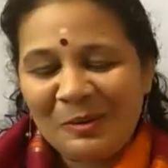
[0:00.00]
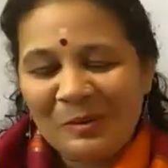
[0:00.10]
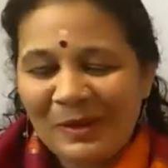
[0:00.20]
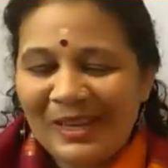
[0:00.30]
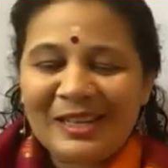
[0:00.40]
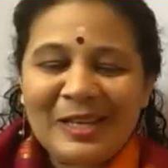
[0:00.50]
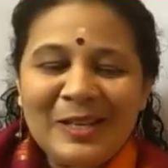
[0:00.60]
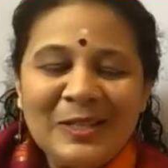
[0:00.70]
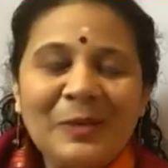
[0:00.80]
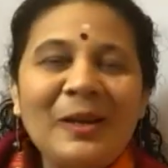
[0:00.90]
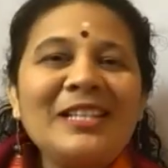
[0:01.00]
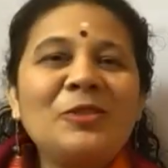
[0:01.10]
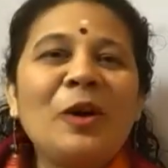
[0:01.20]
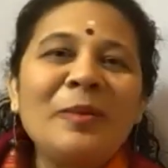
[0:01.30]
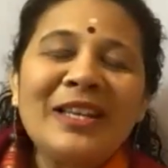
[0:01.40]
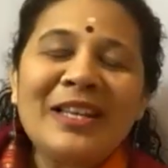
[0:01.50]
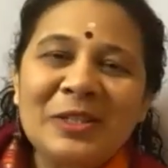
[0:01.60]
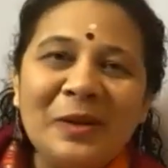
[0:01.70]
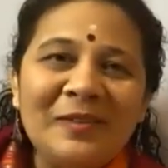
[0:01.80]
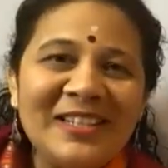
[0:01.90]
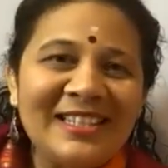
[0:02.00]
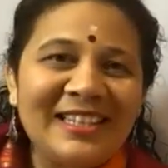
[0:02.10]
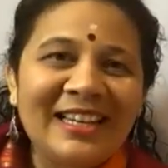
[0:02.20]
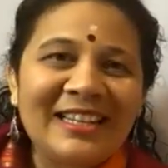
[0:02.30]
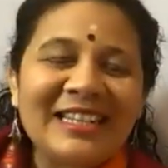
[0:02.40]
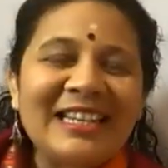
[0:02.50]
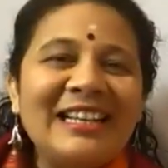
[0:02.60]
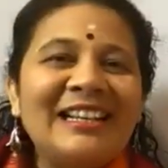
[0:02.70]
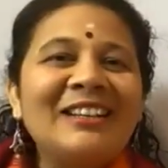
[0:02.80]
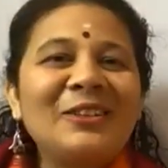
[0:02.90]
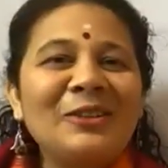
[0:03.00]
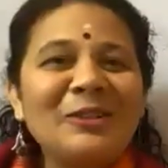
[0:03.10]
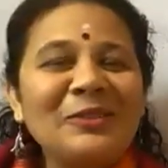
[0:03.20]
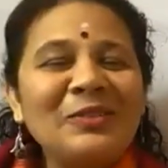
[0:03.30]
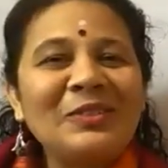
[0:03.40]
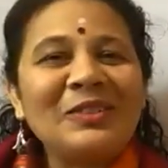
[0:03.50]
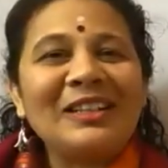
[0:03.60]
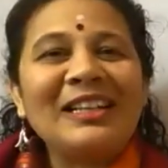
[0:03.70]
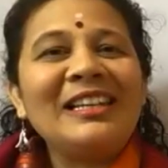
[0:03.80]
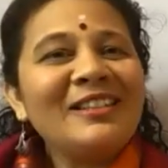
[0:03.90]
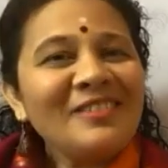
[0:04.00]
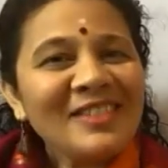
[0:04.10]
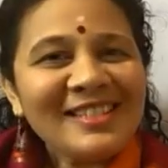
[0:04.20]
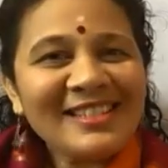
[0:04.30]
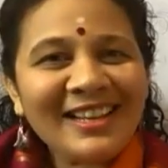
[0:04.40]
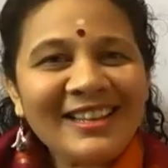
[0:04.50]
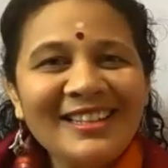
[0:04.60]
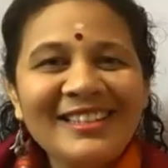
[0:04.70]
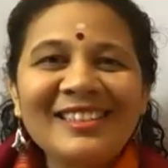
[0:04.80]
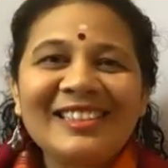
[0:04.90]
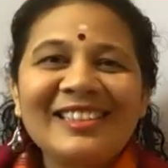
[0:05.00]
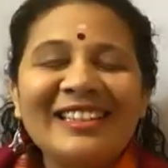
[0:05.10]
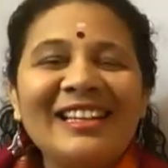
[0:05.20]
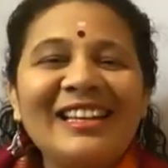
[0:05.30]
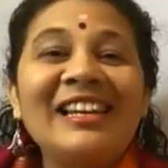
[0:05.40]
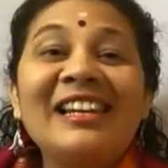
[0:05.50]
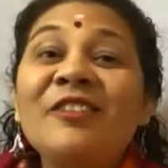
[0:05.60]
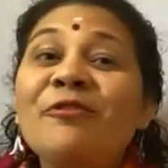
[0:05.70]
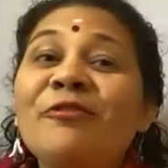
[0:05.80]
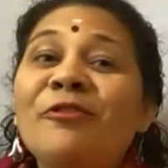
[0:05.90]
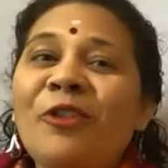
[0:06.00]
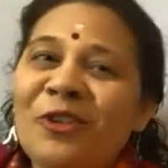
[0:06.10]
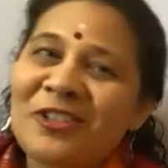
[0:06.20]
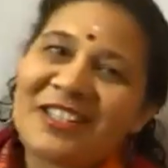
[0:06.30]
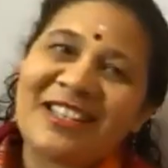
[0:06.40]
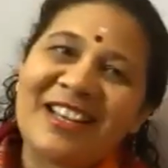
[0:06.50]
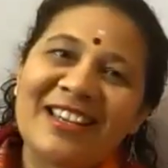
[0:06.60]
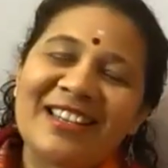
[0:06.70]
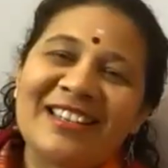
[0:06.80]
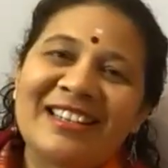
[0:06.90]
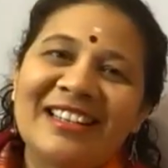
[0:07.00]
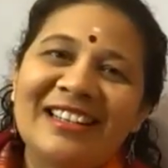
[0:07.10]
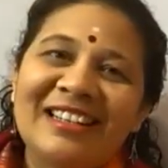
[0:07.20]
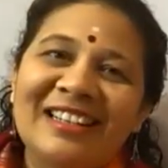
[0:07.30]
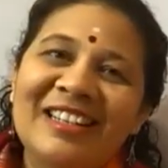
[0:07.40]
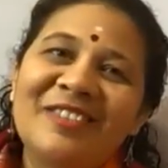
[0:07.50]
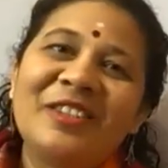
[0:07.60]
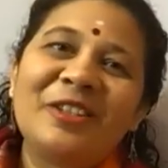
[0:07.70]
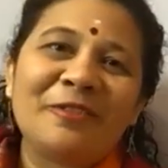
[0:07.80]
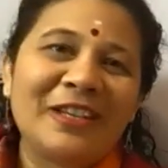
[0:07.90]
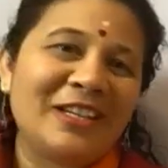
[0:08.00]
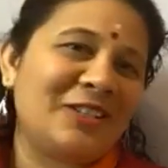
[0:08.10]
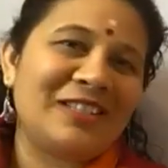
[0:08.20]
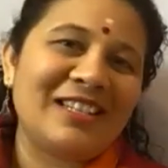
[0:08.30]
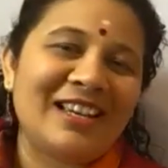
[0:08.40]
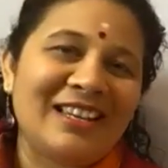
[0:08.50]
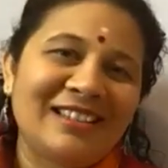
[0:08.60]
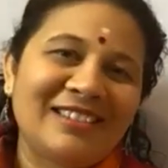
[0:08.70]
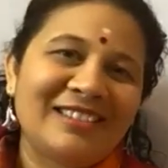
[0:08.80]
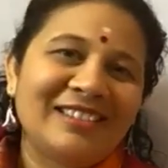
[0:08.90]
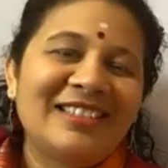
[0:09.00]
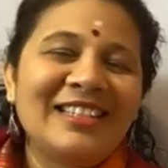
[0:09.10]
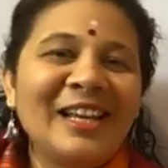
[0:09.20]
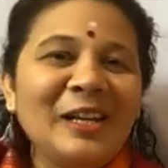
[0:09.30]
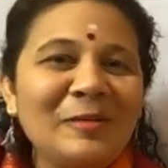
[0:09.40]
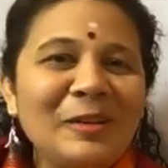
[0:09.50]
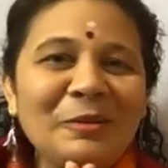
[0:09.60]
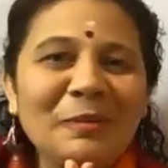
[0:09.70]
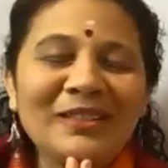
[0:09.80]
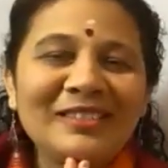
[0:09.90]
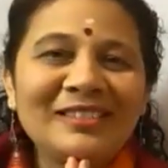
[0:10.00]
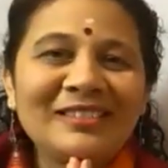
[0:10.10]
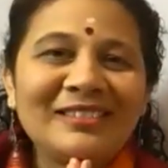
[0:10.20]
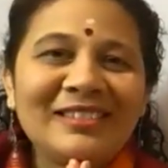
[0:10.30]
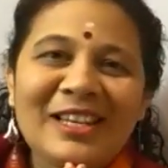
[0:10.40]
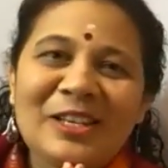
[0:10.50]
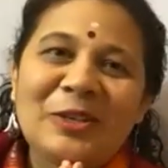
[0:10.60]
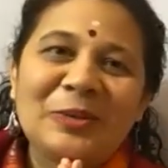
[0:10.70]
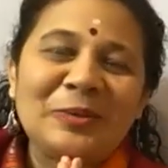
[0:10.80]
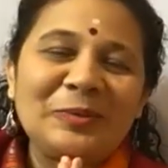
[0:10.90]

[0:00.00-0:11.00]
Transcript: well. So as Swami has always said, live in Sai, live for Sai, live the way to Sai. Sairam, everyone. Thank you.